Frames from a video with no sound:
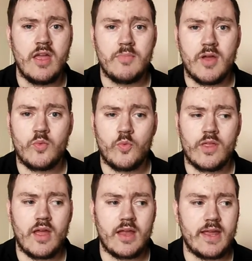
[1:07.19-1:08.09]
but
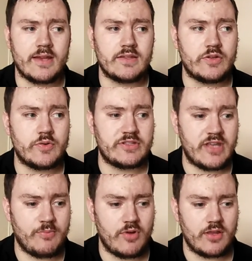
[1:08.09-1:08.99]
what I like to do is
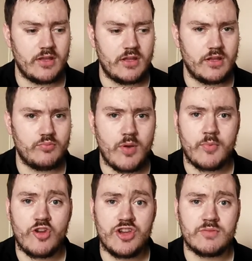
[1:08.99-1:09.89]
separate the
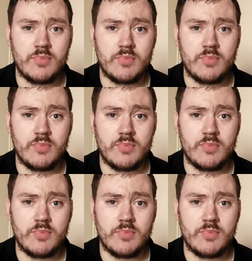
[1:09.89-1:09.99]
preparation